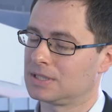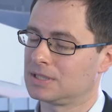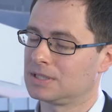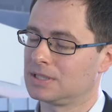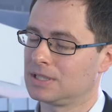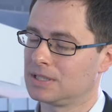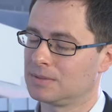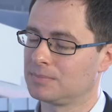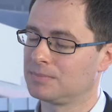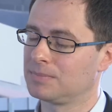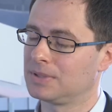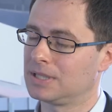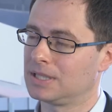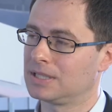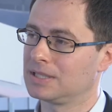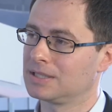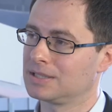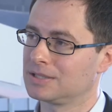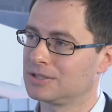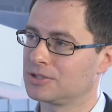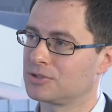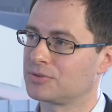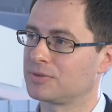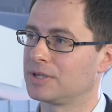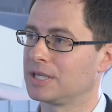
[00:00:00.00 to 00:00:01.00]
I said,
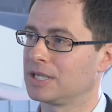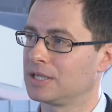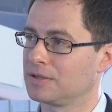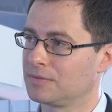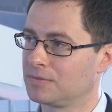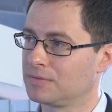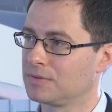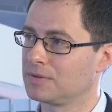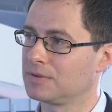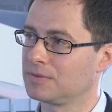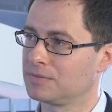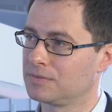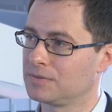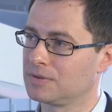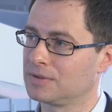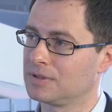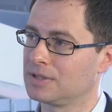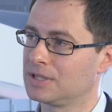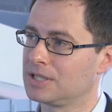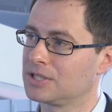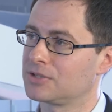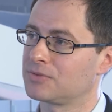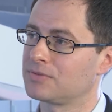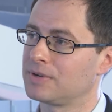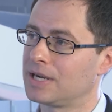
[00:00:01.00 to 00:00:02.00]
big trigger for
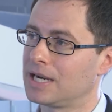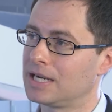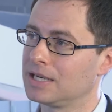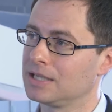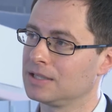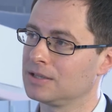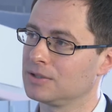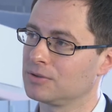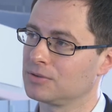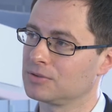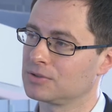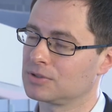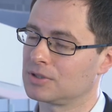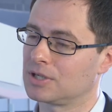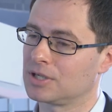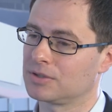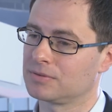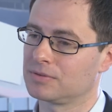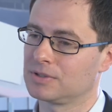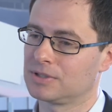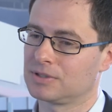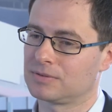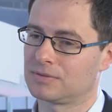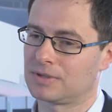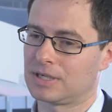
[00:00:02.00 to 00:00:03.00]
this rally in those
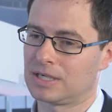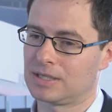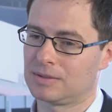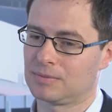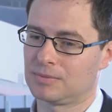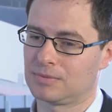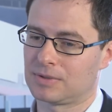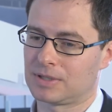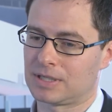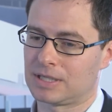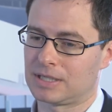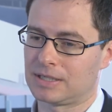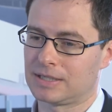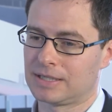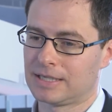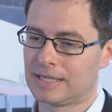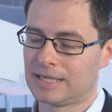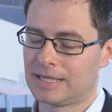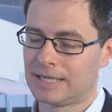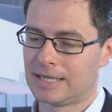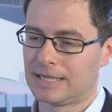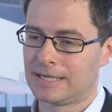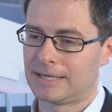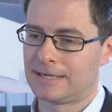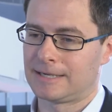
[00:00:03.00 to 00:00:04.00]
countries, right? Where
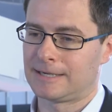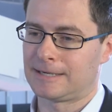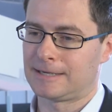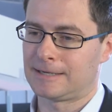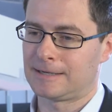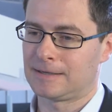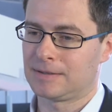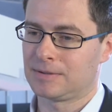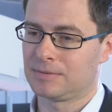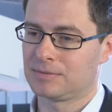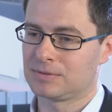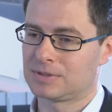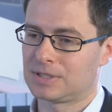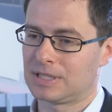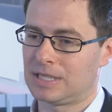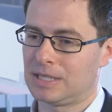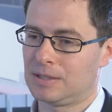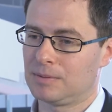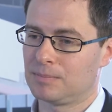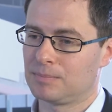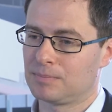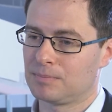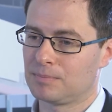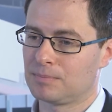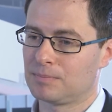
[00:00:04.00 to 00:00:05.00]
I would
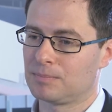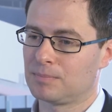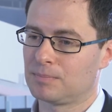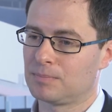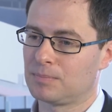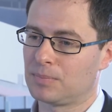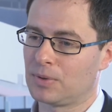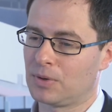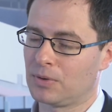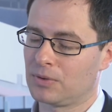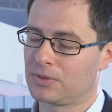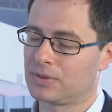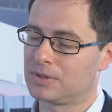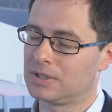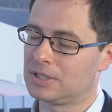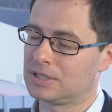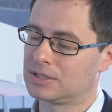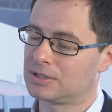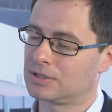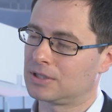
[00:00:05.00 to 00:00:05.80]
say both these